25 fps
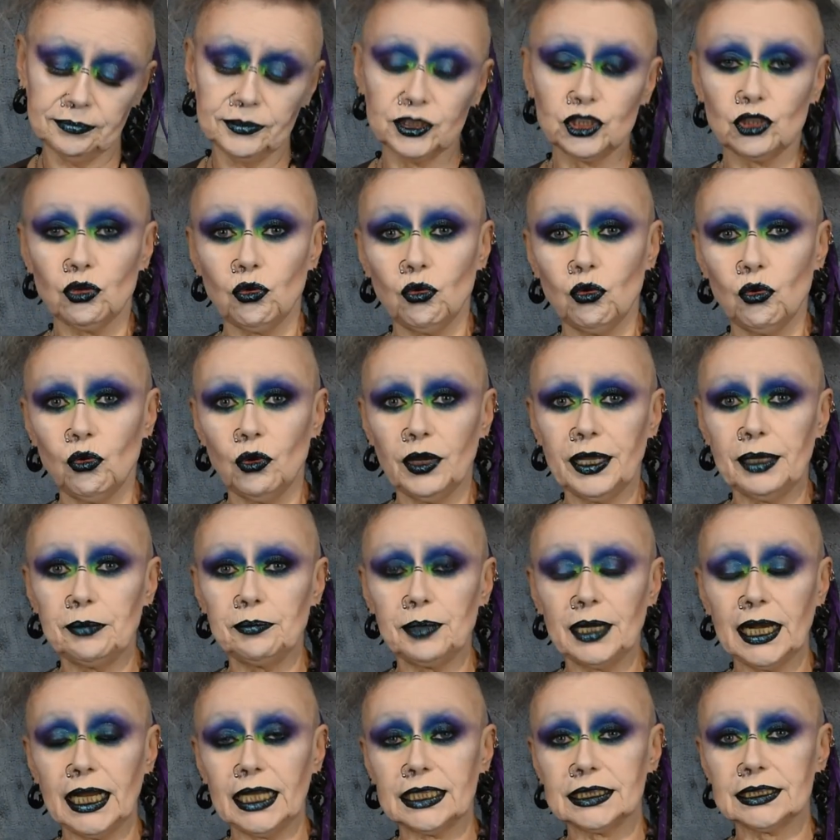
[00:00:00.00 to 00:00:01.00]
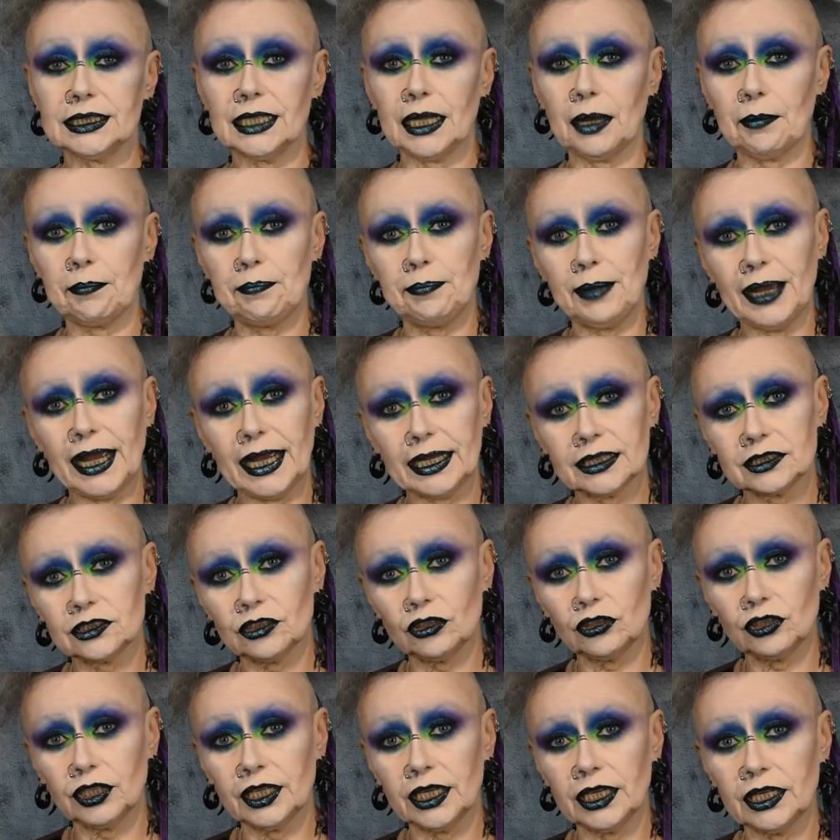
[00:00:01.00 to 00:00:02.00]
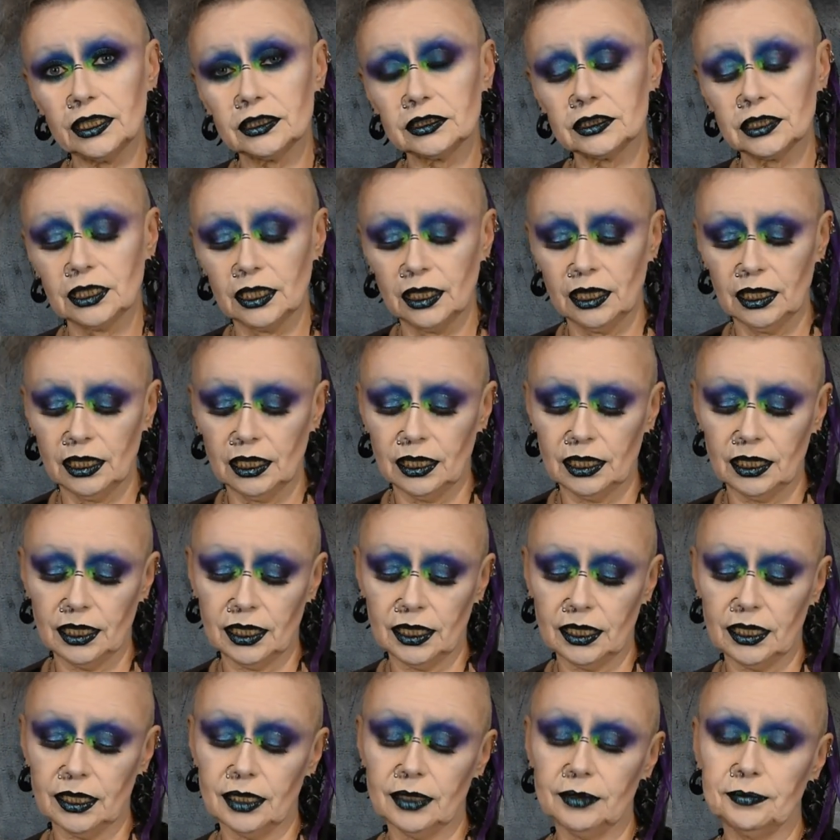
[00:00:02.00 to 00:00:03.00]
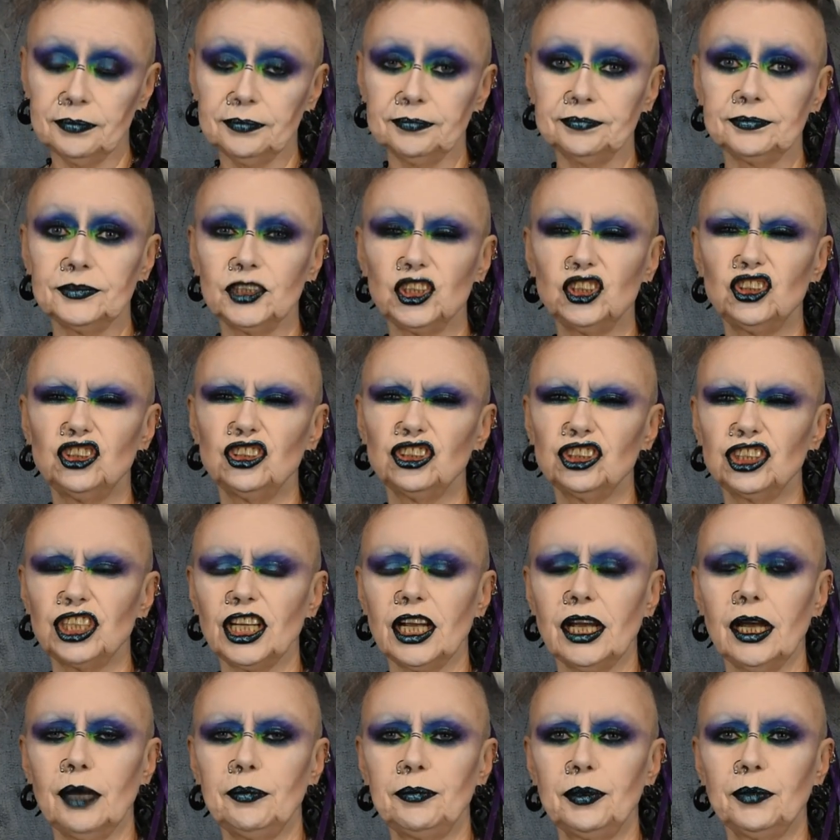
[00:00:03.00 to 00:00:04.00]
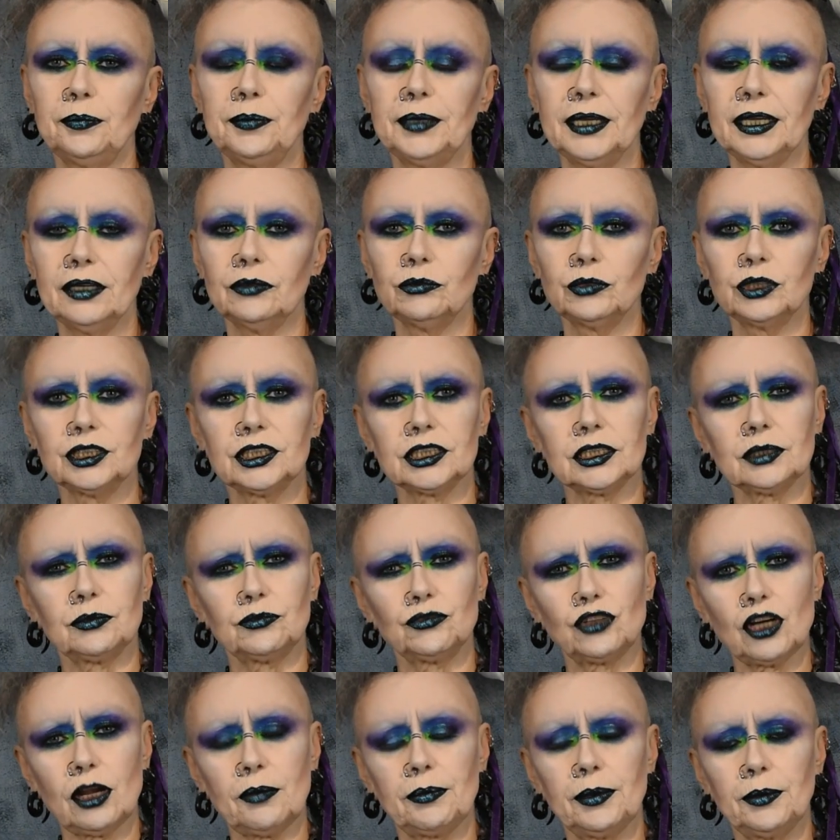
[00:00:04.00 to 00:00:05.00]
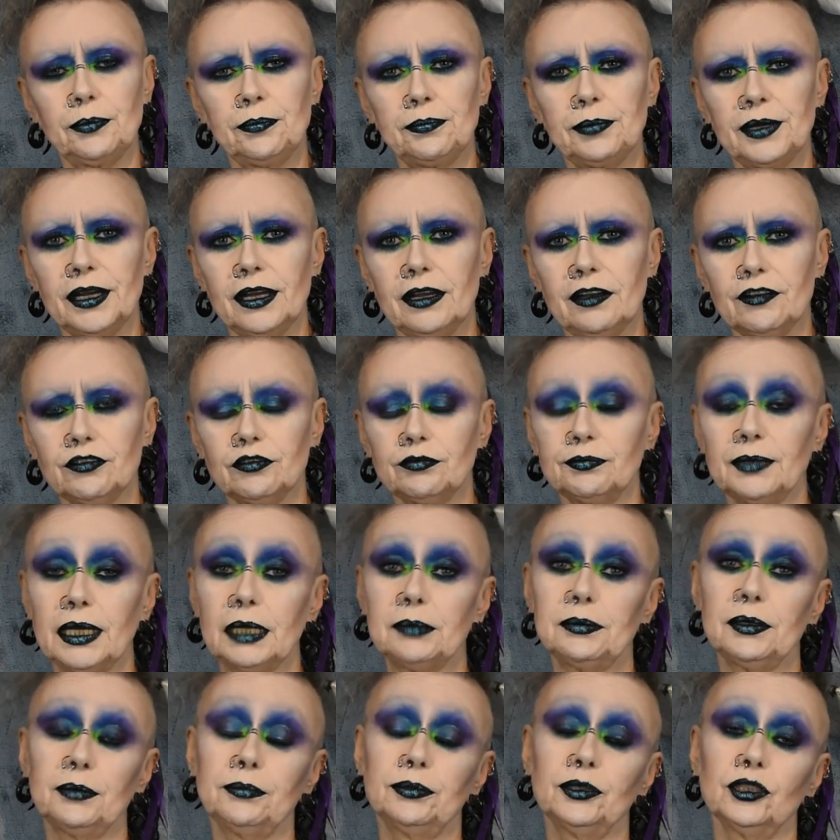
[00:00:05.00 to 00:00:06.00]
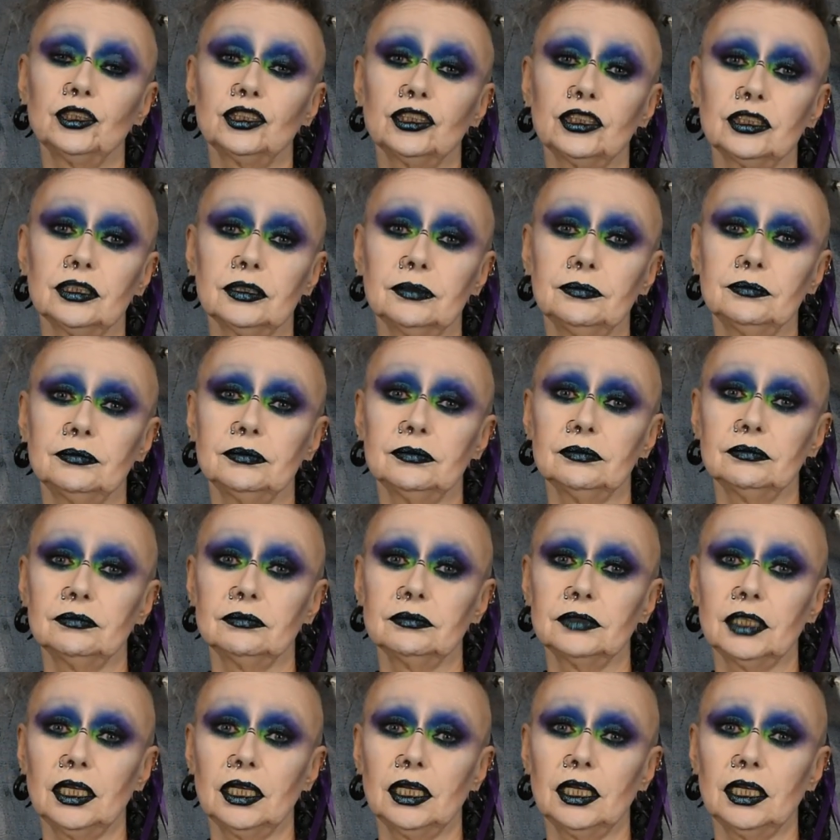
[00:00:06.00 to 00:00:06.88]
toy plastic bat on it, zhuzh it up a bit with some rub and buff, maybe put some